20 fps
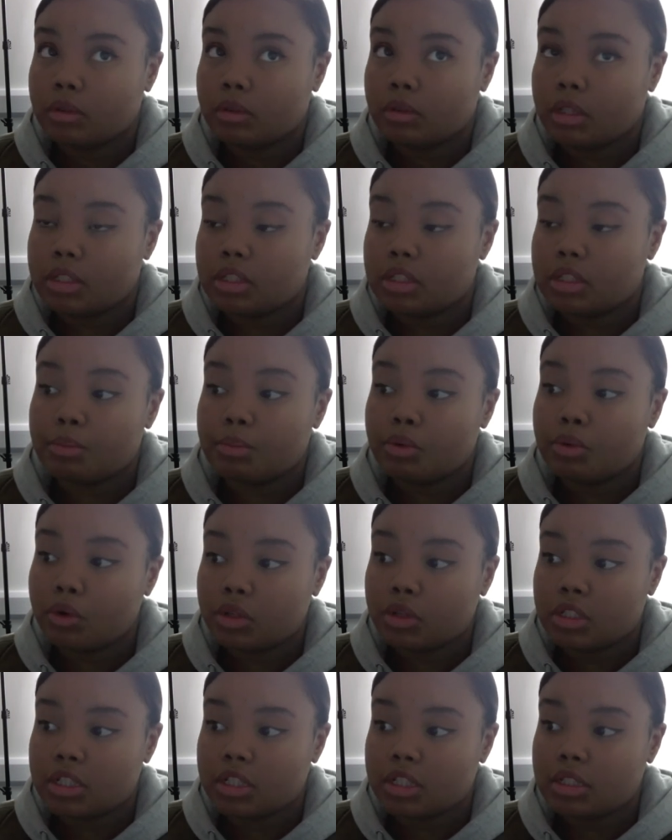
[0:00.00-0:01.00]
is
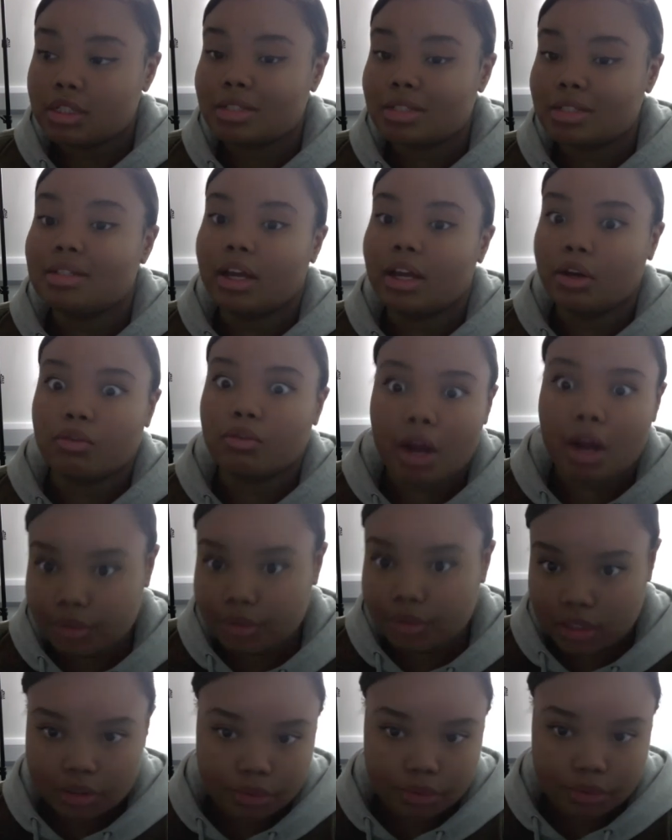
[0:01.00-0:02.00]
important to stay
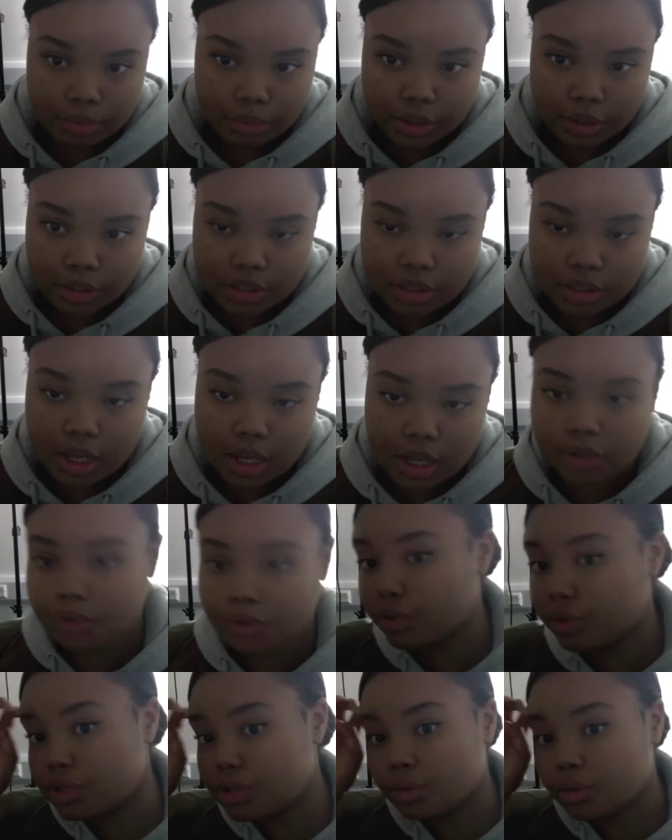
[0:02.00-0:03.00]
grounded almost, and
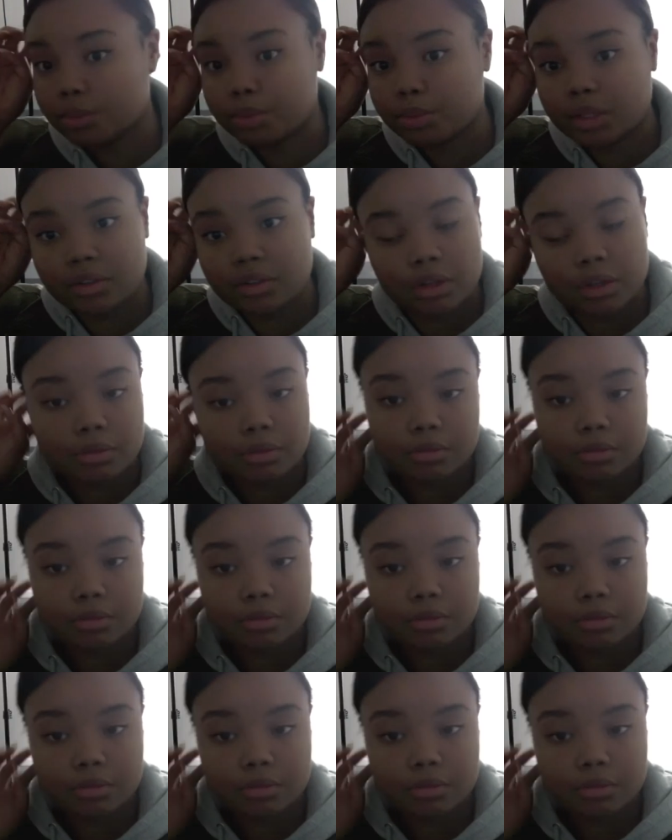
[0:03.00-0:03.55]
not to be,